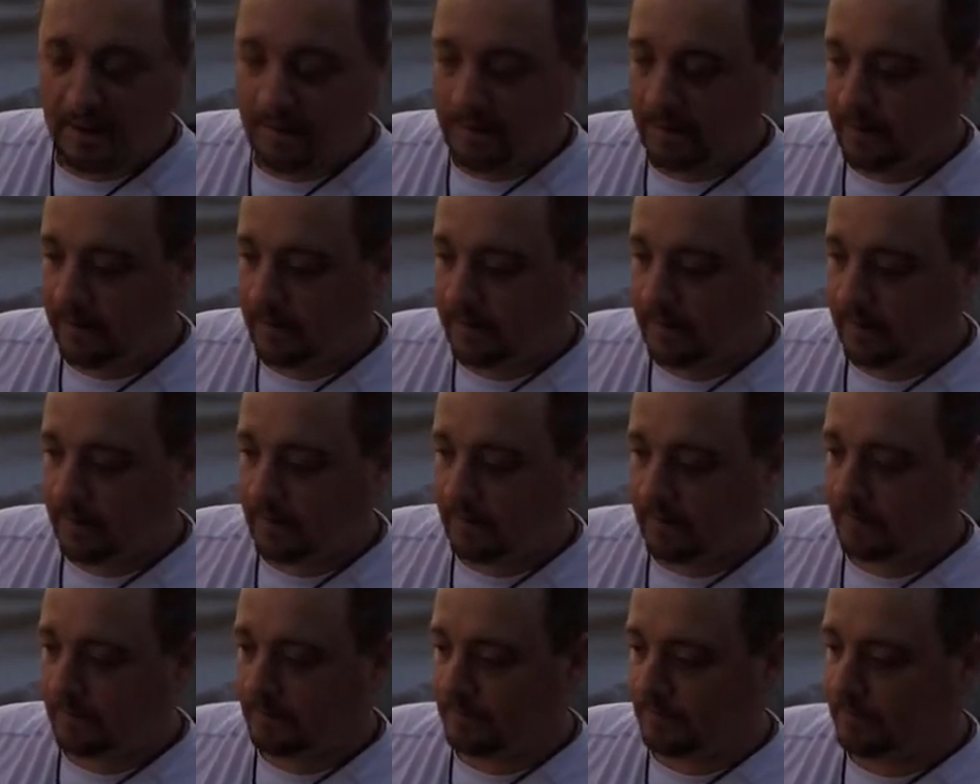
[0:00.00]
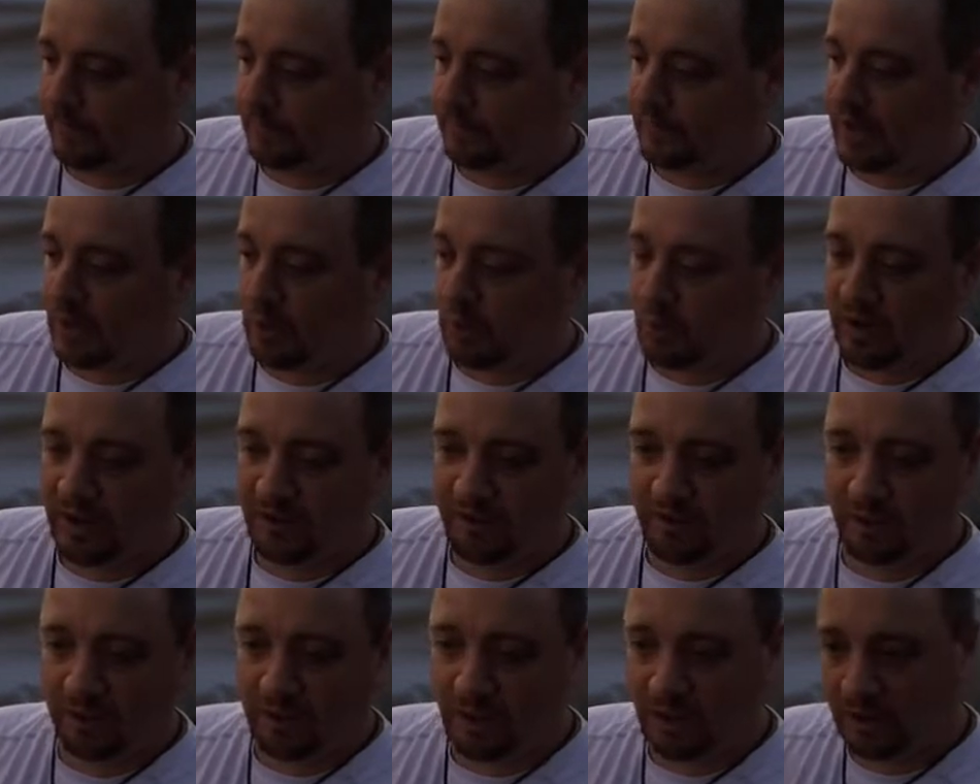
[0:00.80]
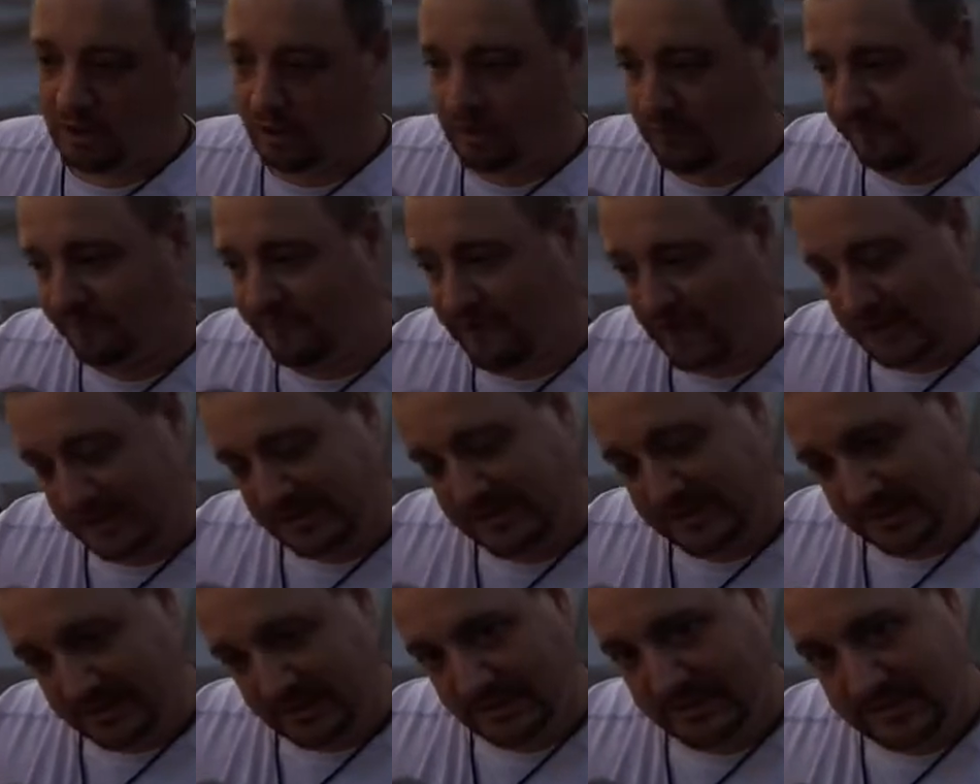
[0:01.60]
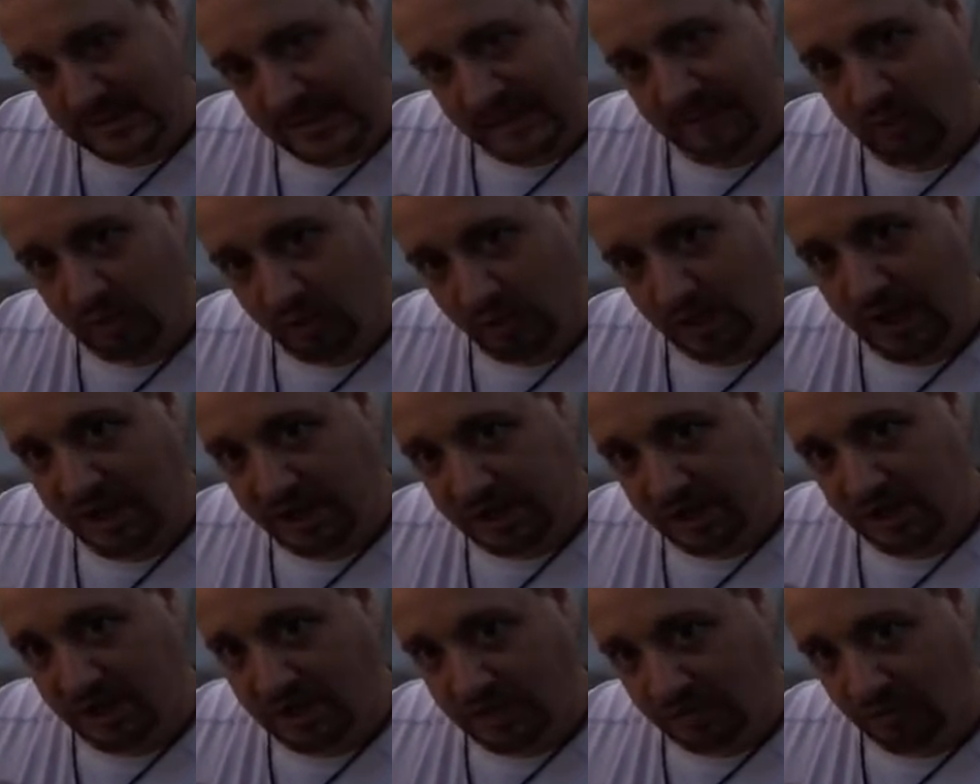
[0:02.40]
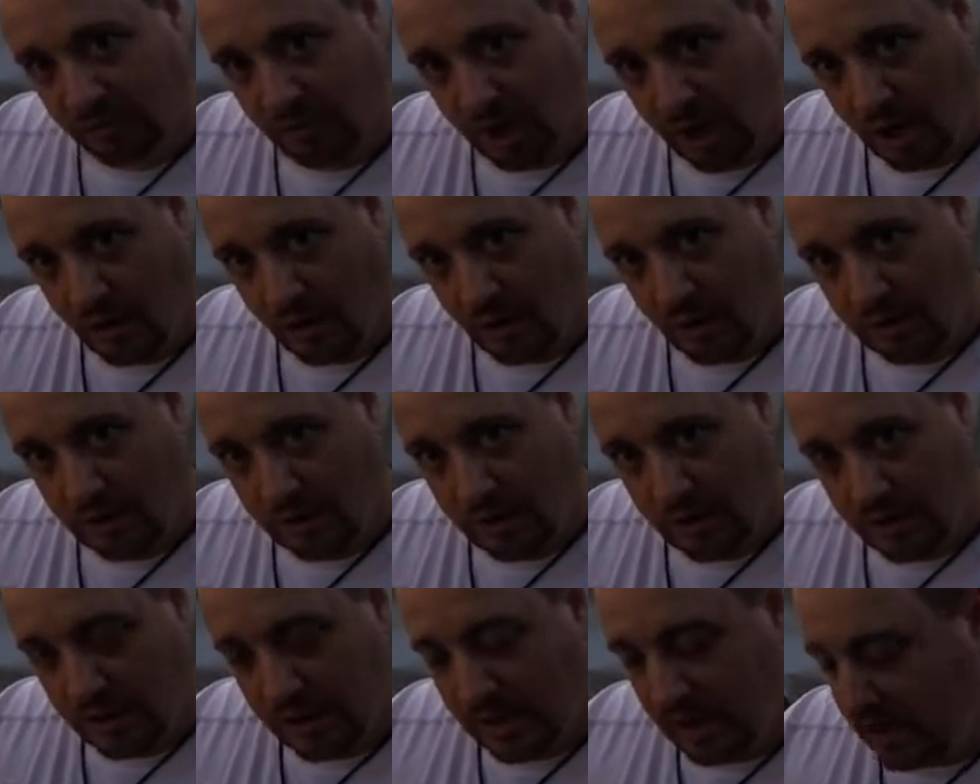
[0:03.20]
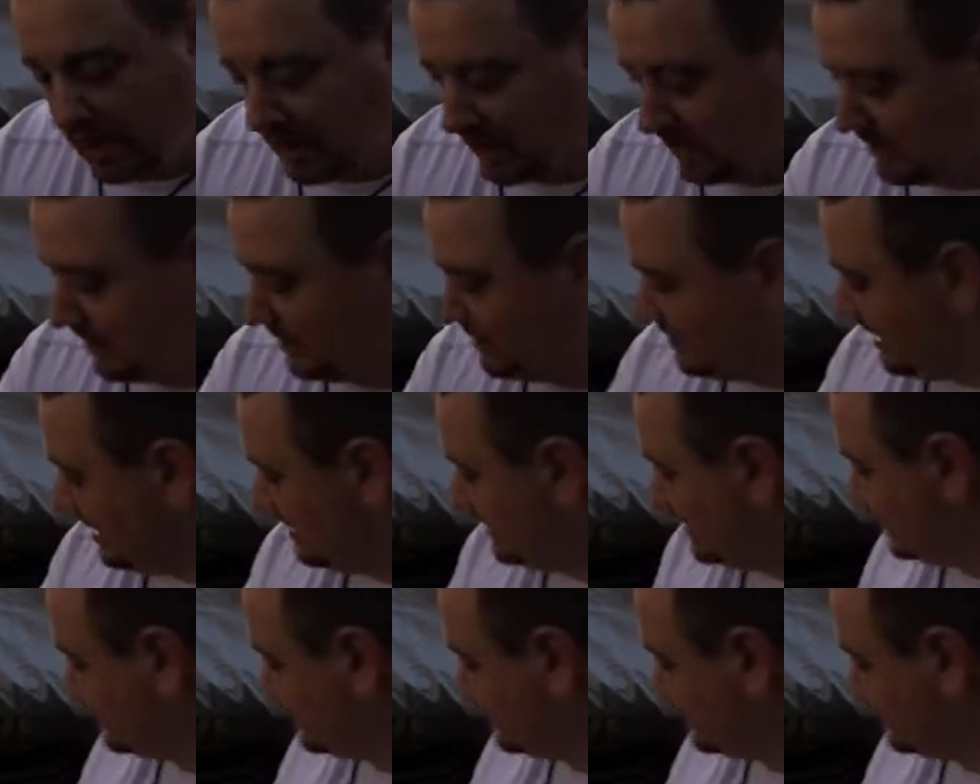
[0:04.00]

That way they're not all facing the same direction in a row, and I think that's